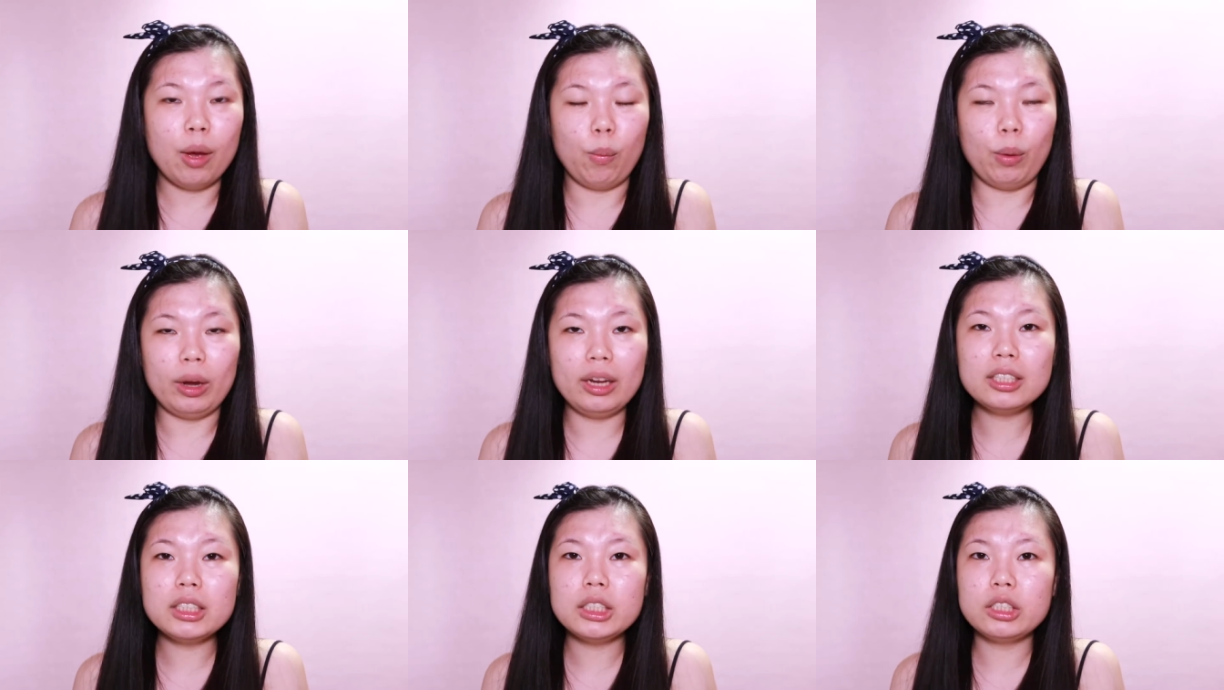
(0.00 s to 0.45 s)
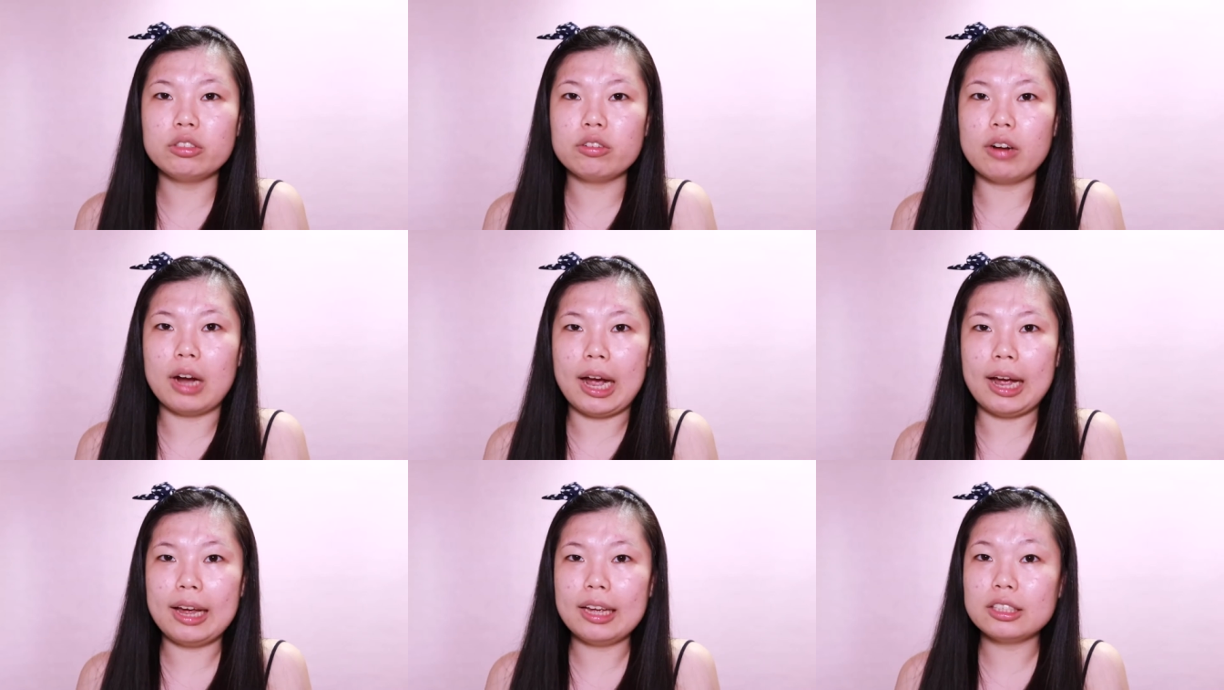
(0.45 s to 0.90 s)
When it's
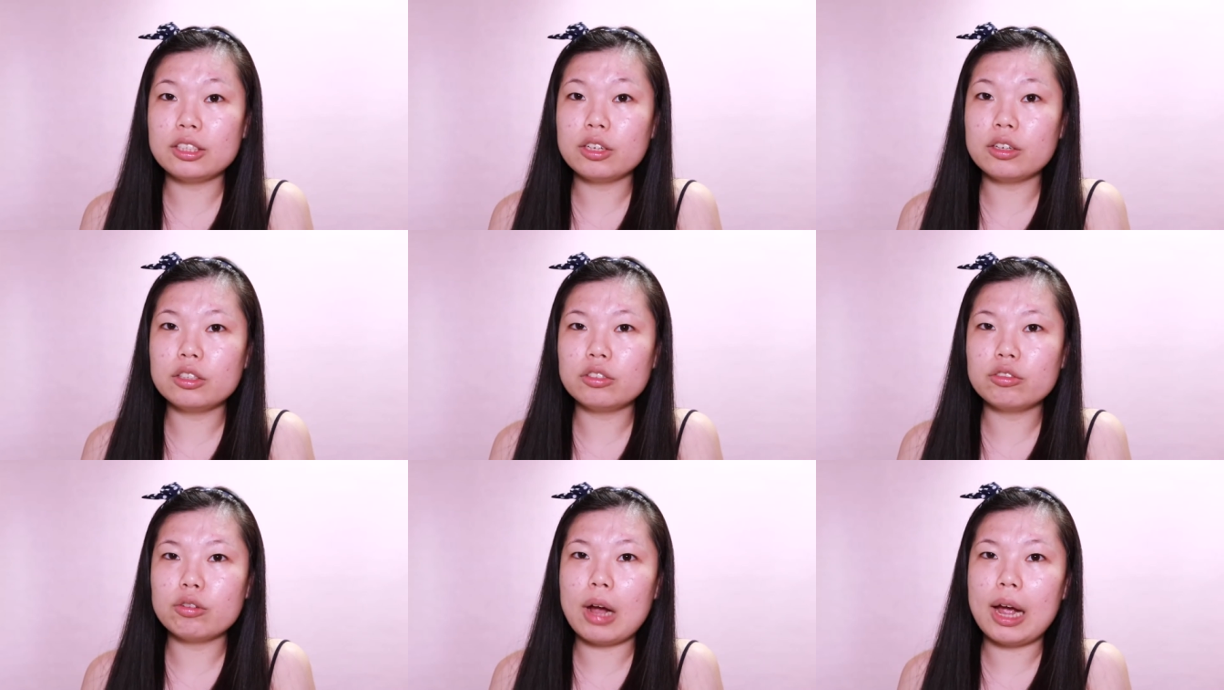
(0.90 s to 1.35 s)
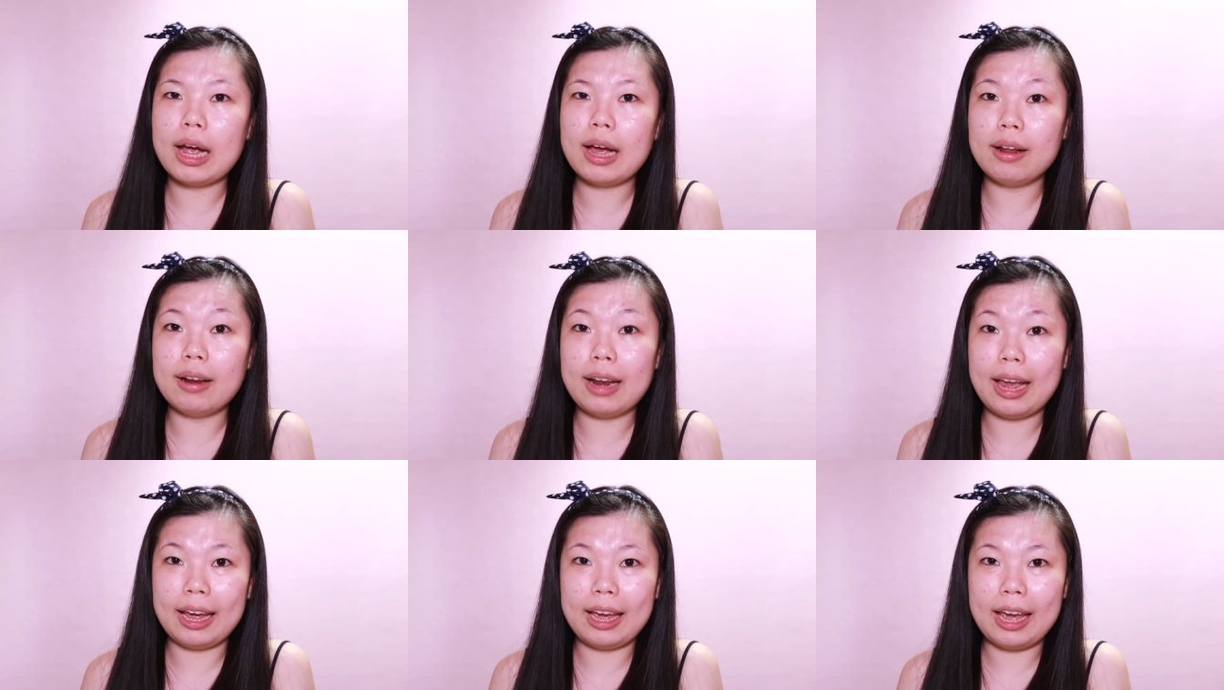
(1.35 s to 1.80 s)
dry, it's going to dry
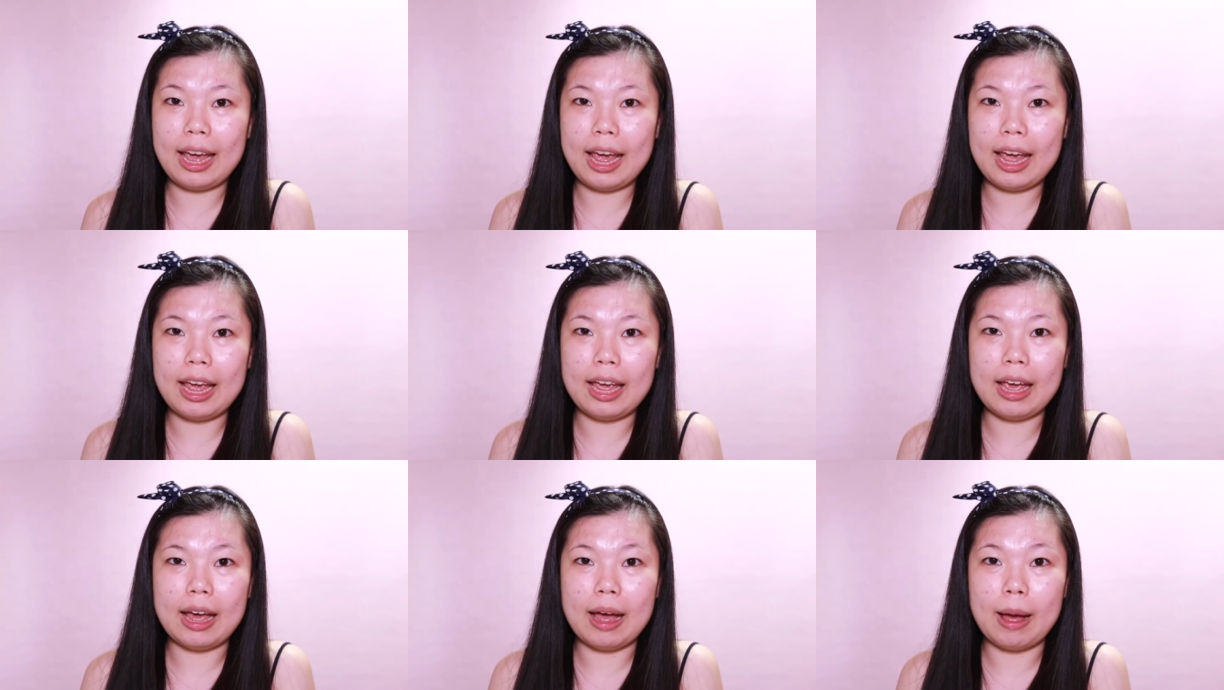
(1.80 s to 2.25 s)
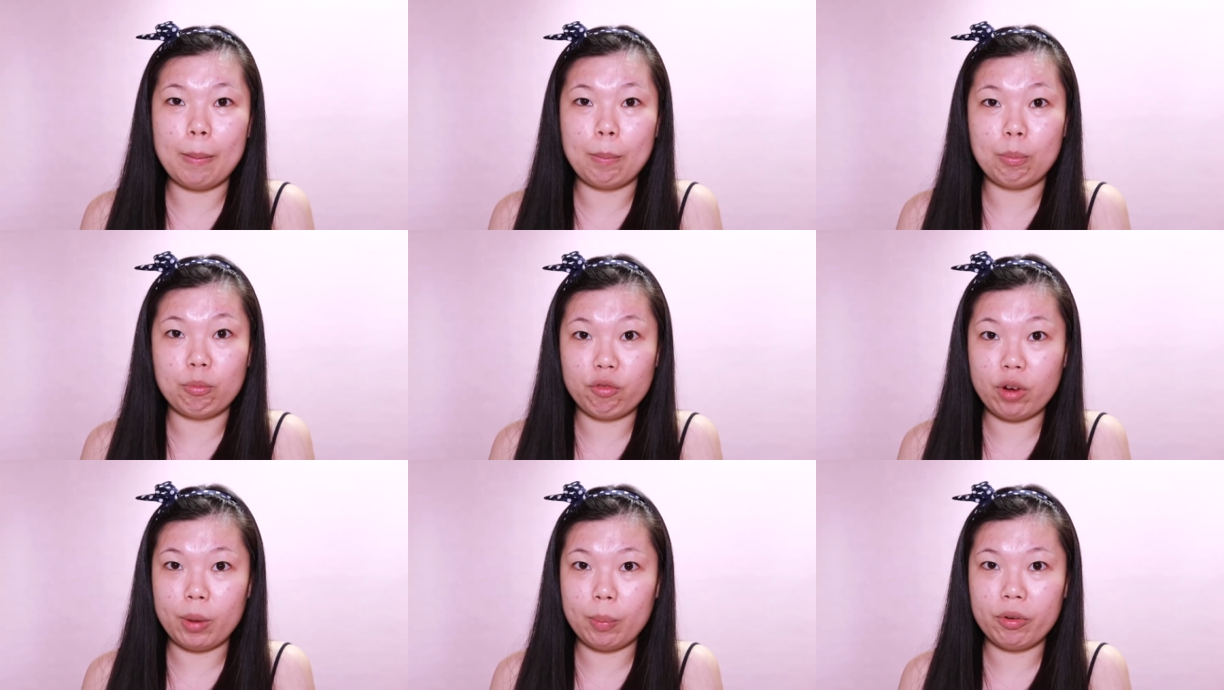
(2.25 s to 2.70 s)
out like a
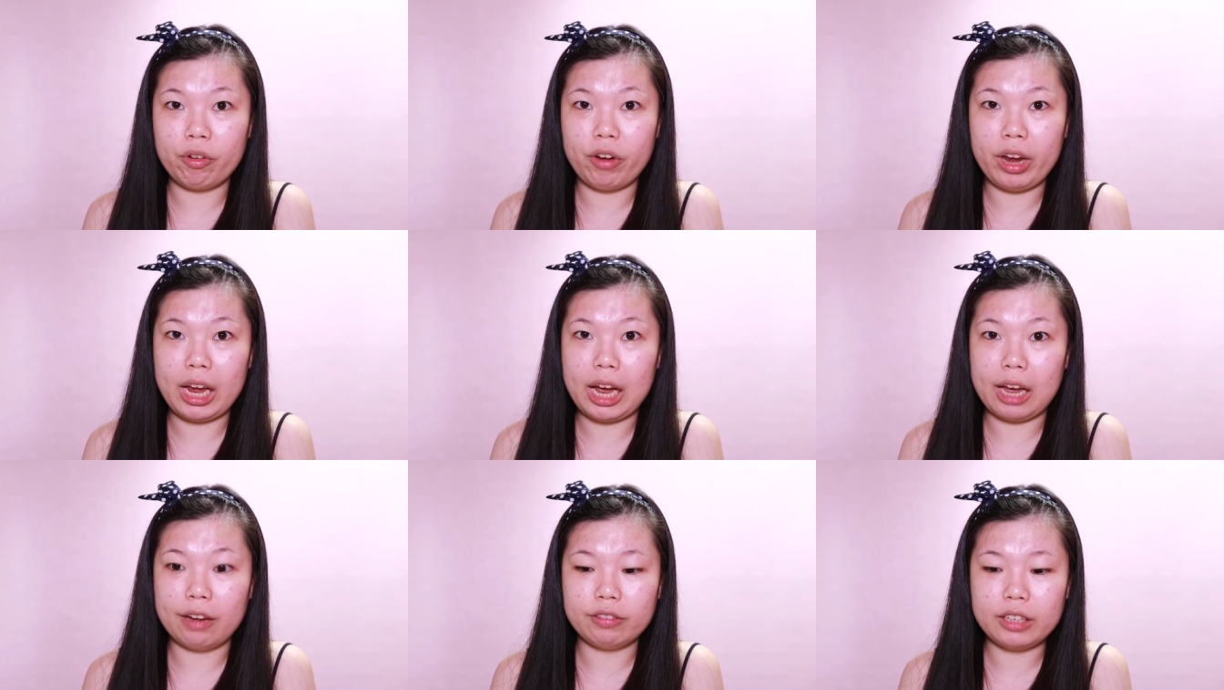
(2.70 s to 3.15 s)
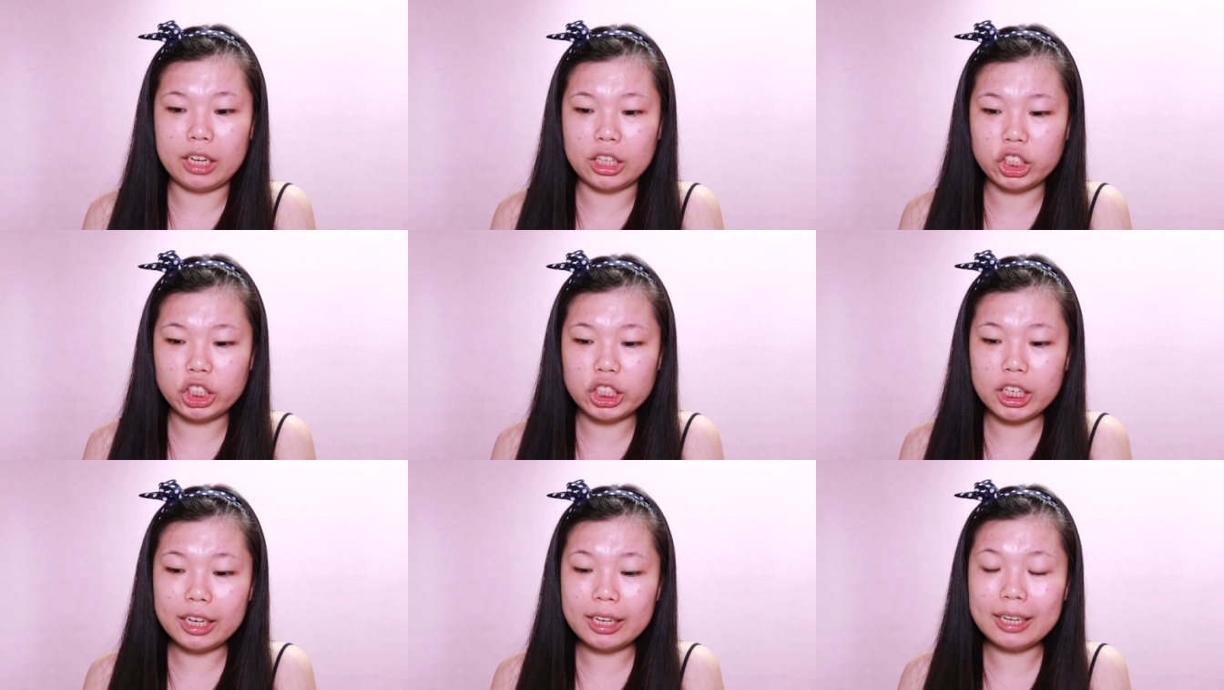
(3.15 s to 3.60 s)
rubbery kind of
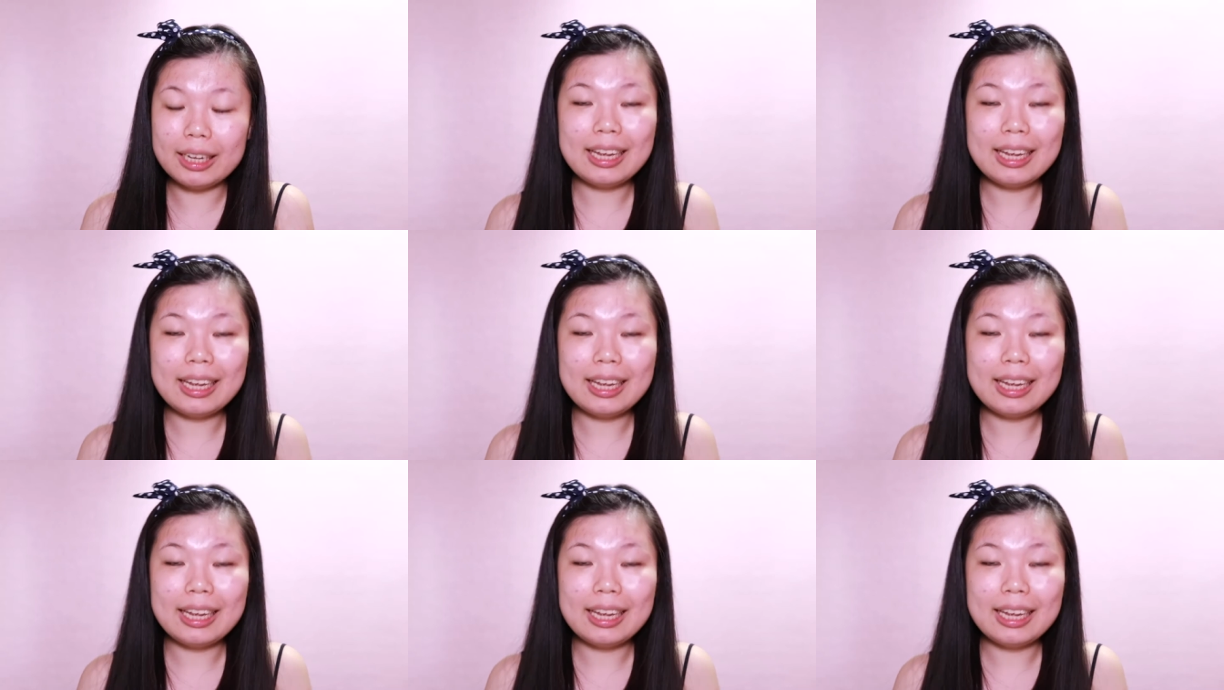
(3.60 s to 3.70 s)
texture,